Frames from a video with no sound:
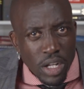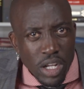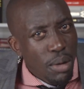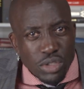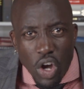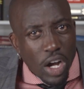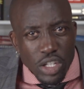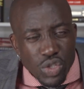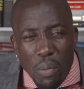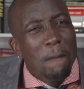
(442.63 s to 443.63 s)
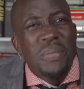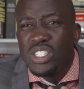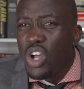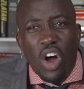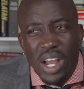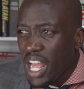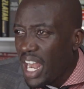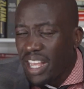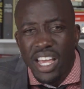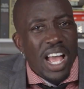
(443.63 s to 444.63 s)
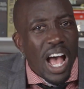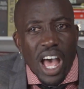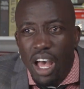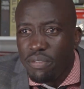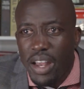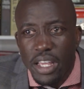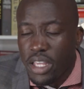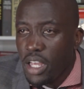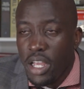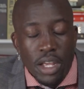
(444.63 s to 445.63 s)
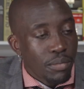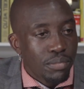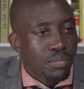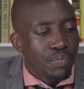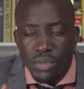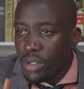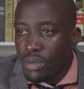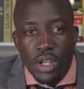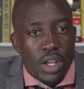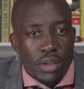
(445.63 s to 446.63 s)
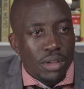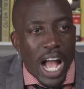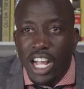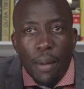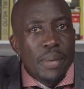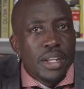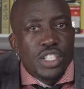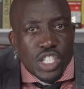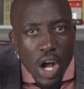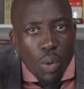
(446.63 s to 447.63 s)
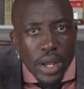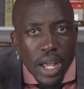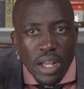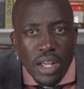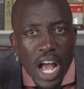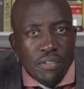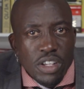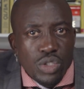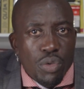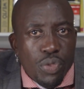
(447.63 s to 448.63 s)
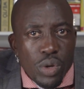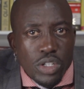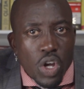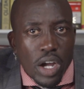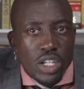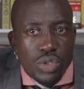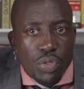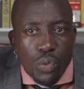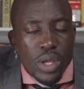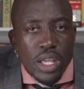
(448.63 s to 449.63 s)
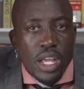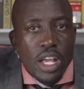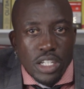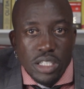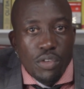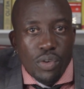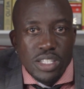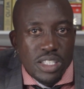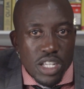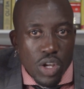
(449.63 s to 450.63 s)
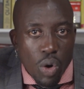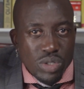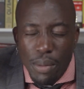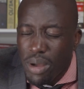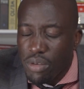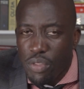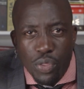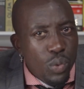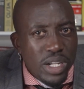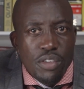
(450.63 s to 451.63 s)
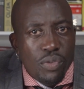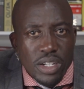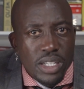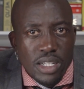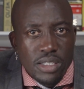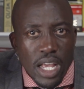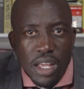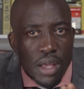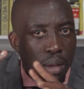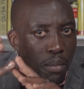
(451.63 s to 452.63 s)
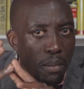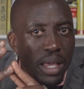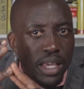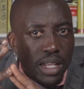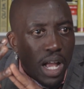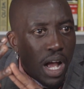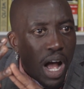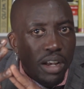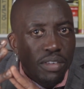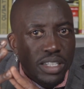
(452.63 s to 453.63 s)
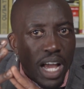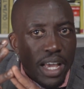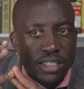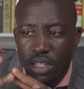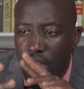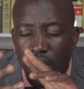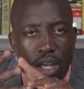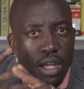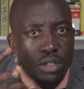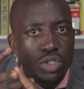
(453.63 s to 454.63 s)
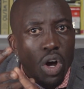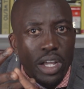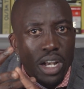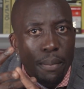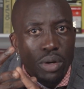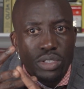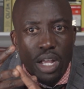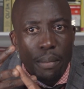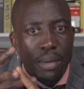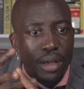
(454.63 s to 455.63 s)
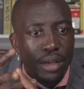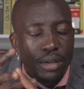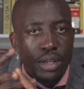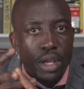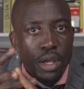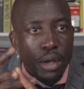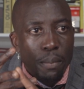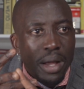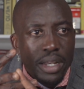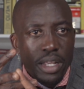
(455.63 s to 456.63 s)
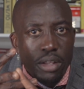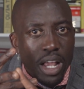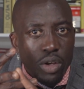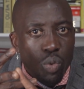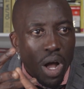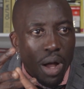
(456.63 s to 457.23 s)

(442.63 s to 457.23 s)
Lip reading: I'm talking to you, bizarre. Like, I have, like, I can be in the shower, yeah, talking to 3 different CEOs about 3 different deals, yeah, making advertise, talking about some money, like